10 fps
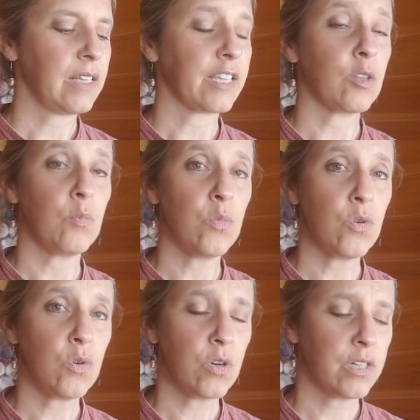Like the
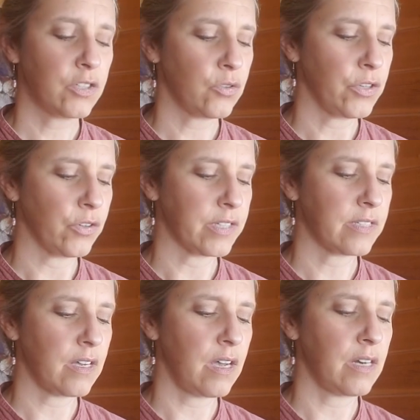moon to your
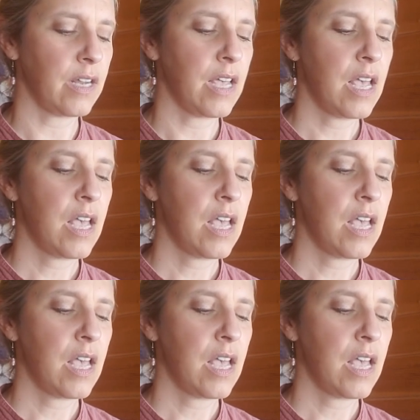sun,